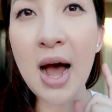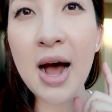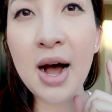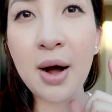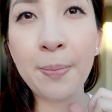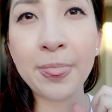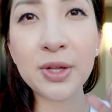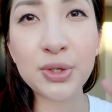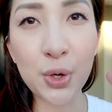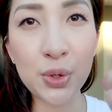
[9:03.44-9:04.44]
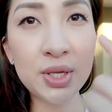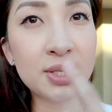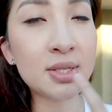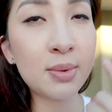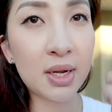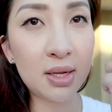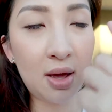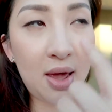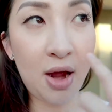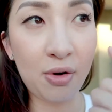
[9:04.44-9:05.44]
So this
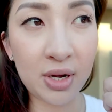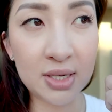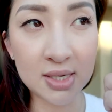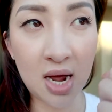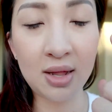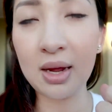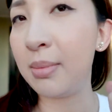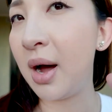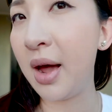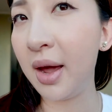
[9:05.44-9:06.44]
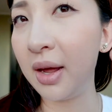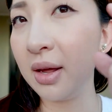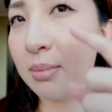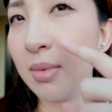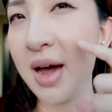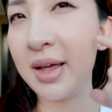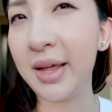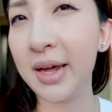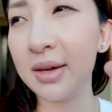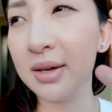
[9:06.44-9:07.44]
area is kind of like my
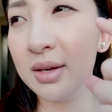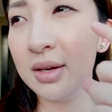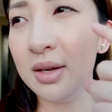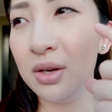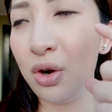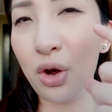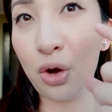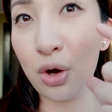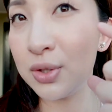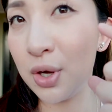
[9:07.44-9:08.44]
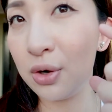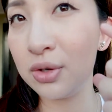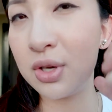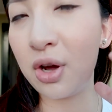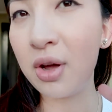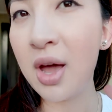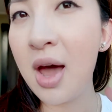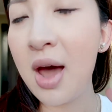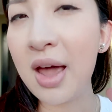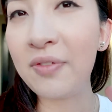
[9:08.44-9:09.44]
like no-go zone. So
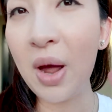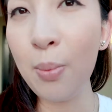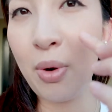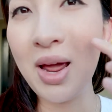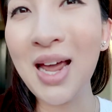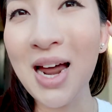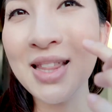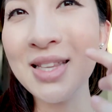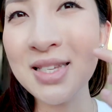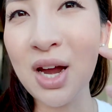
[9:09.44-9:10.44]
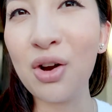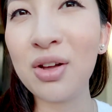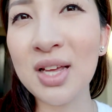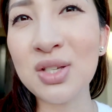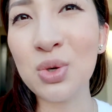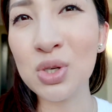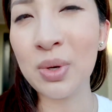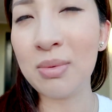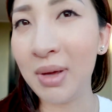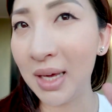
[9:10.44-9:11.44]
if I break out in this area, that's
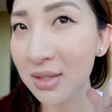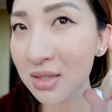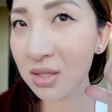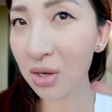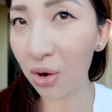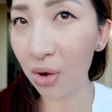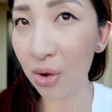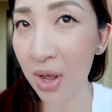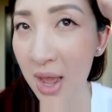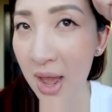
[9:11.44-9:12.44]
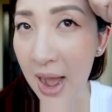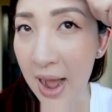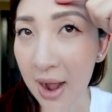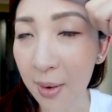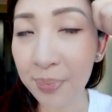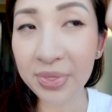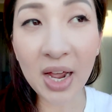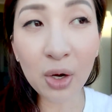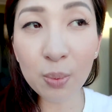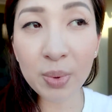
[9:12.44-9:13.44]
usually what it means. So
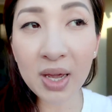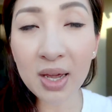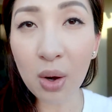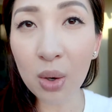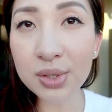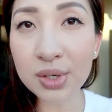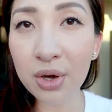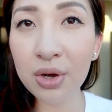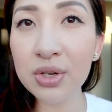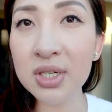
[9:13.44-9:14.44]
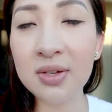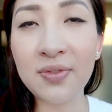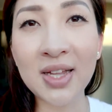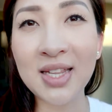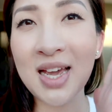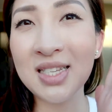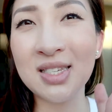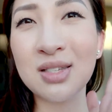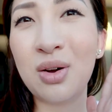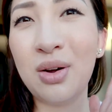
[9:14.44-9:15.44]
that could be also just the fact that it's
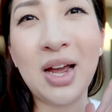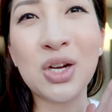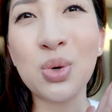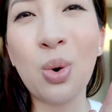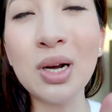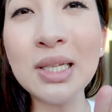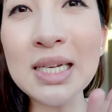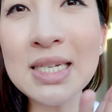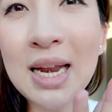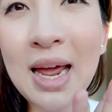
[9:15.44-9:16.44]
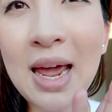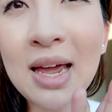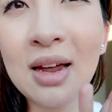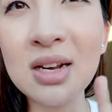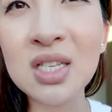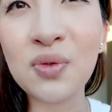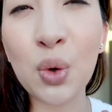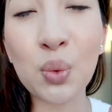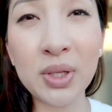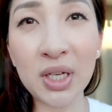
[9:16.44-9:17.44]
just extra oily today. I just
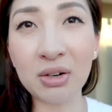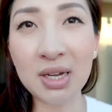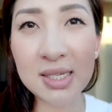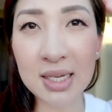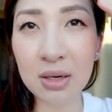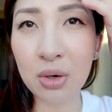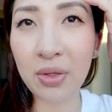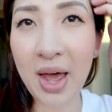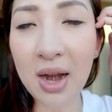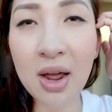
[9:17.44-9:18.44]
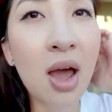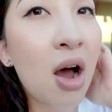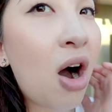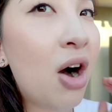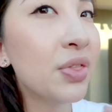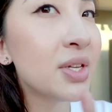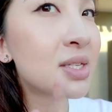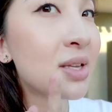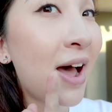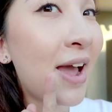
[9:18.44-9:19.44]
feel really greasy and all that. On
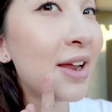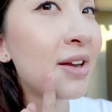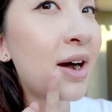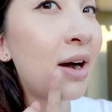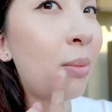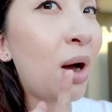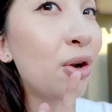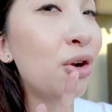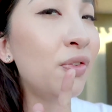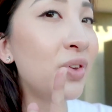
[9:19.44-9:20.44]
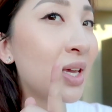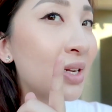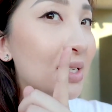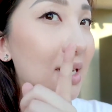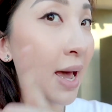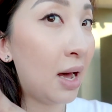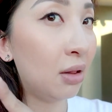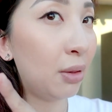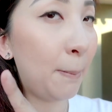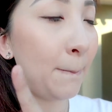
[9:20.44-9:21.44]
this side, I don't know if you can
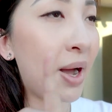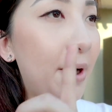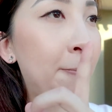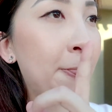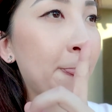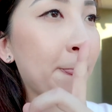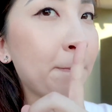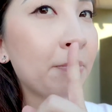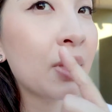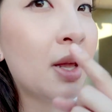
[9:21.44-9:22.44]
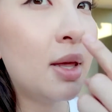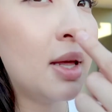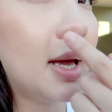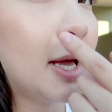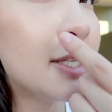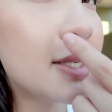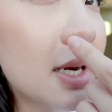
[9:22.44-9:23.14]
tell, but it's